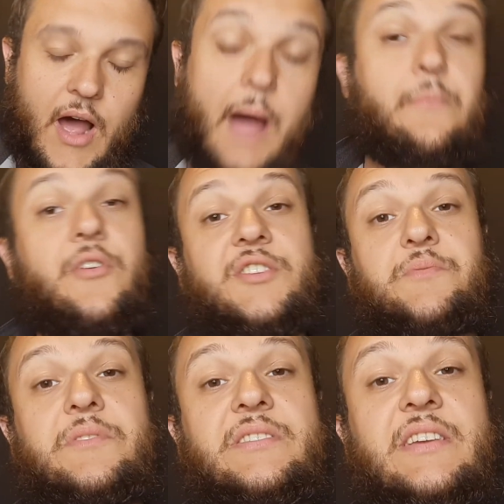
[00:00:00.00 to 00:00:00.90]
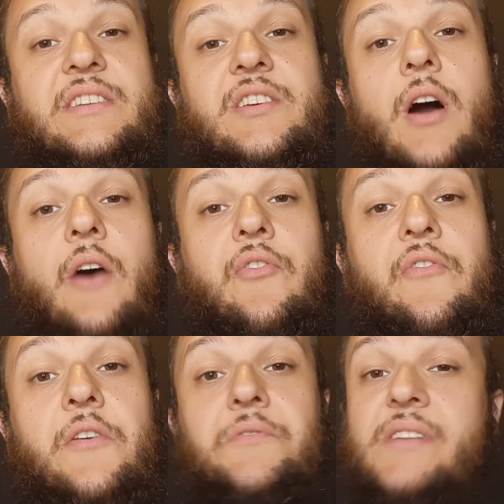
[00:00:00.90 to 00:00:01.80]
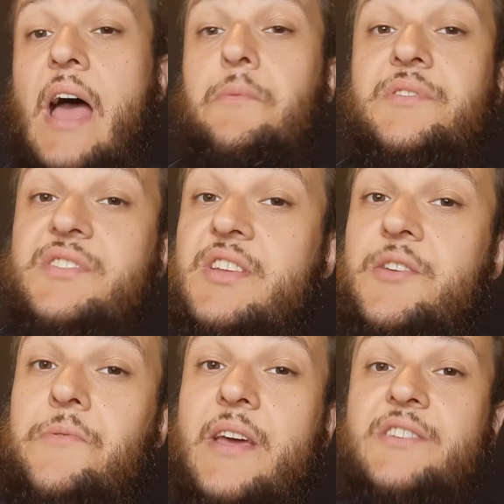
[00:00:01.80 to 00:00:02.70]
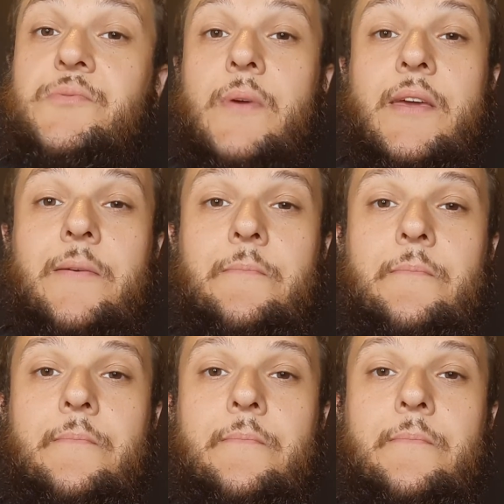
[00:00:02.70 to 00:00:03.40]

I'm Chris with CT Golf Reviews. I will see you next week.